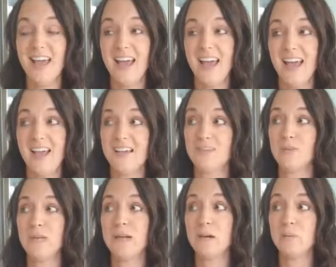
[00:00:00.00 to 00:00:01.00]
And
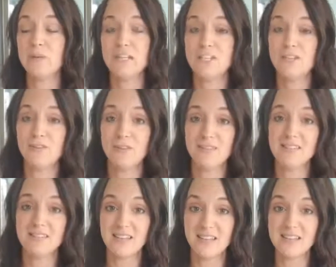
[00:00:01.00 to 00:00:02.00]
we are reaching for these
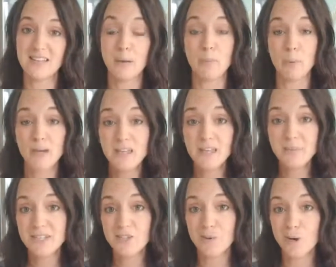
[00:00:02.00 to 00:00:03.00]
things and bringing them
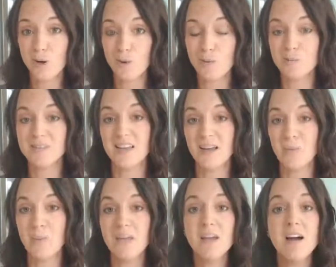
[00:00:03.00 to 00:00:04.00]
into our homes. And
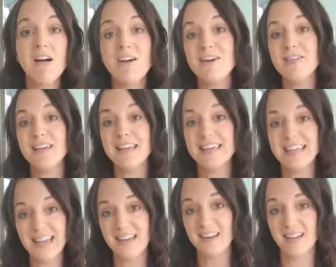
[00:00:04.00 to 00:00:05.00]
we are the
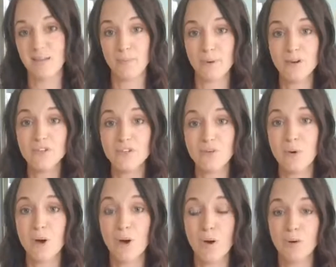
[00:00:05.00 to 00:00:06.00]
gatekeepers to
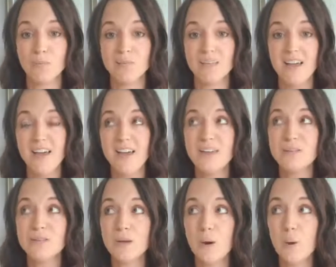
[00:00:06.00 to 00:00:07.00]
our homes.
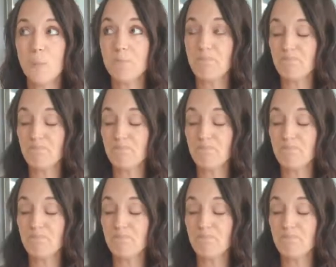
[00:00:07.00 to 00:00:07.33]
So